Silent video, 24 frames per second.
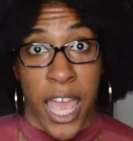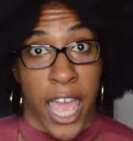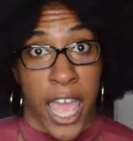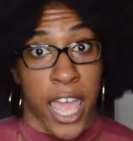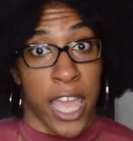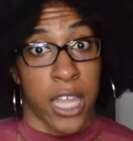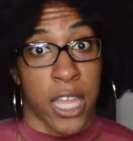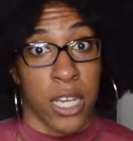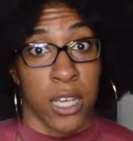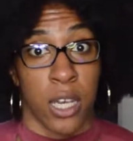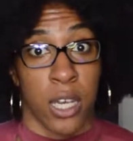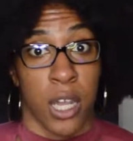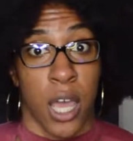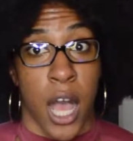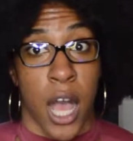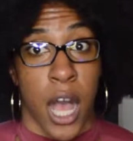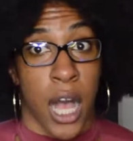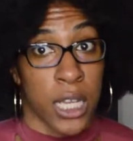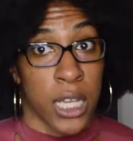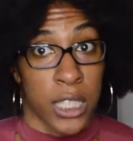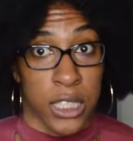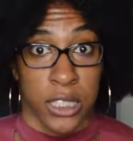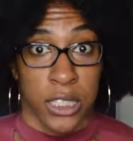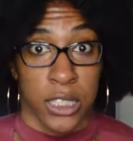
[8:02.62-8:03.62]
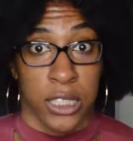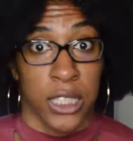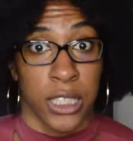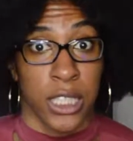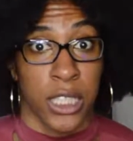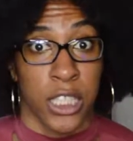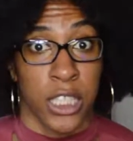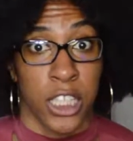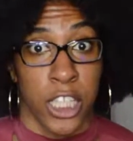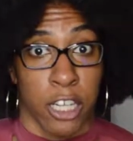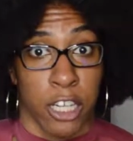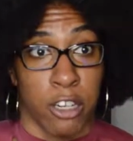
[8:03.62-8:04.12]
And
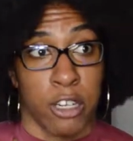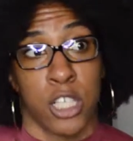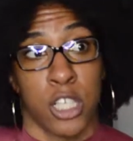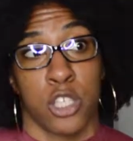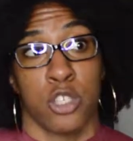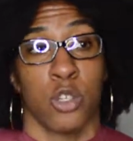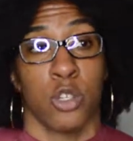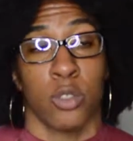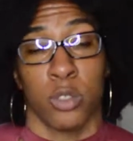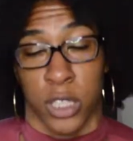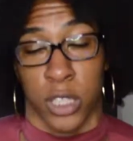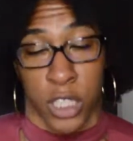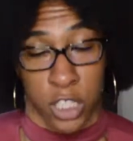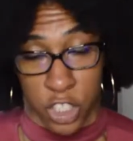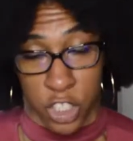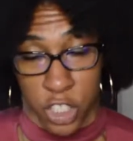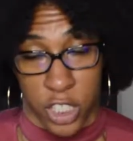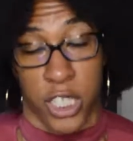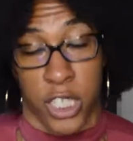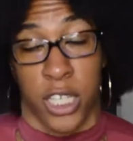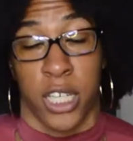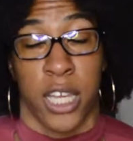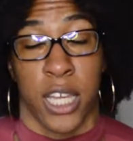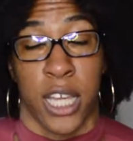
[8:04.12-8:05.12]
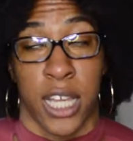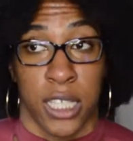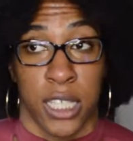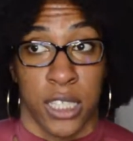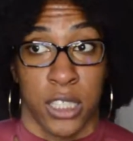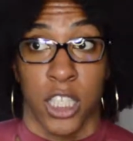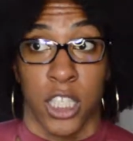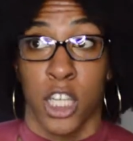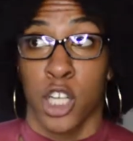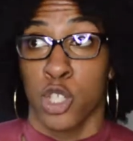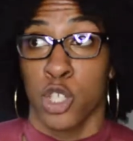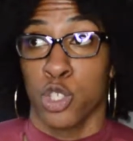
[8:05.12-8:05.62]
honestly, there is no such thing
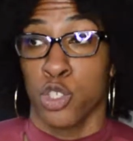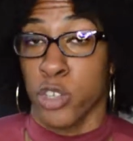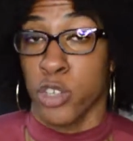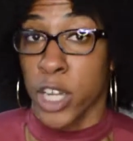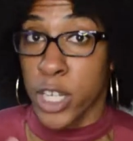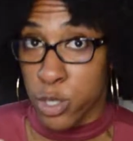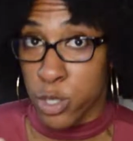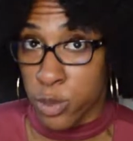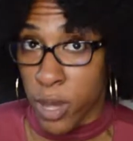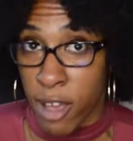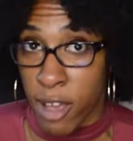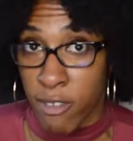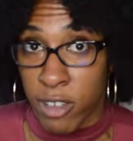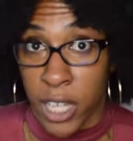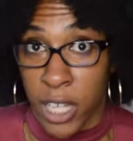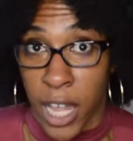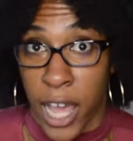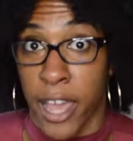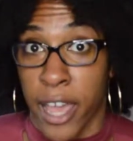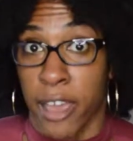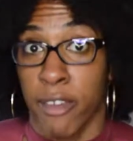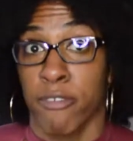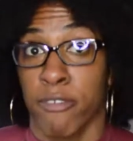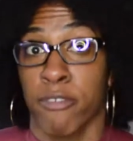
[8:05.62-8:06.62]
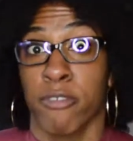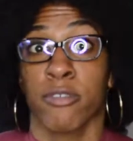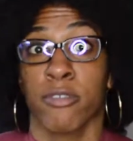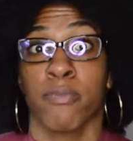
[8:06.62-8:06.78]
as trying to have a life